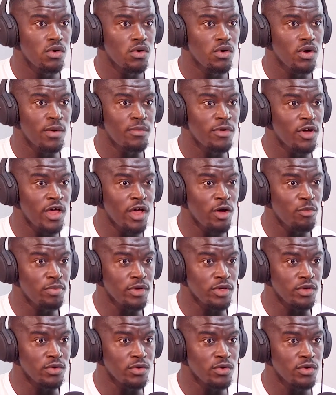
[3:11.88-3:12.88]
I'm not I'm helping
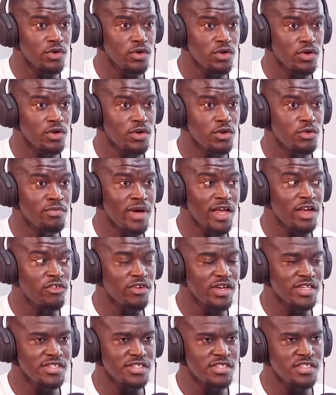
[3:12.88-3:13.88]
not you. It. My
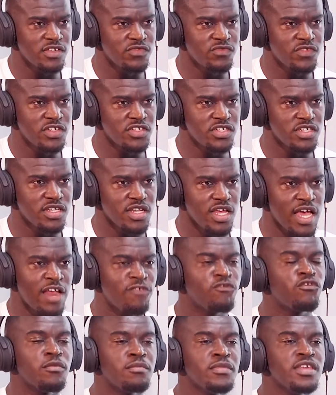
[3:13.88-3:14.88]
grace is sufficient." And
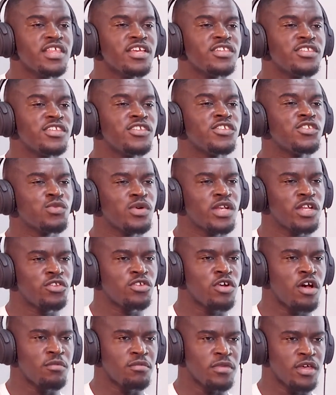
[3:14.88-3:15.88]
for me, that's this is what it
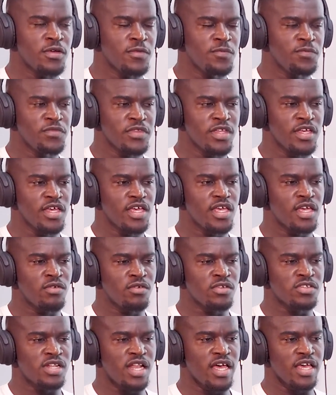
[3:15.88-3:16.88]
taught me it
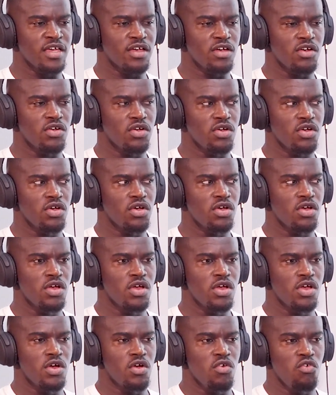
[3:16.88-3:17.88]
was like,
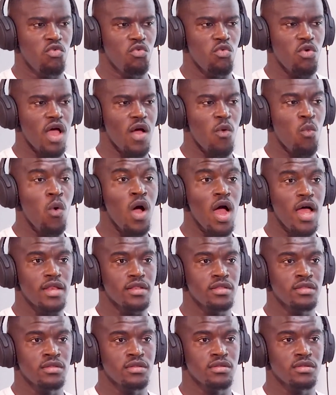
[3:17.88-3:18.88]
one,
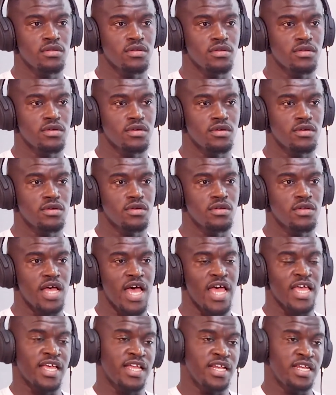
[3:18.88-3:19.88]
I
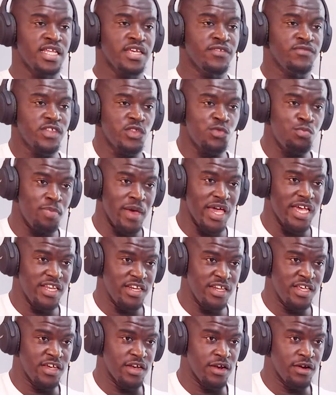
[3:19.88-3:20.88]
can leave this pain
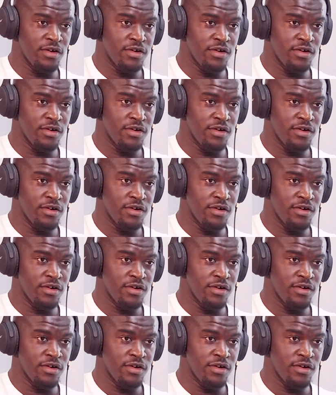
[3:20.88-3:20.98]
here.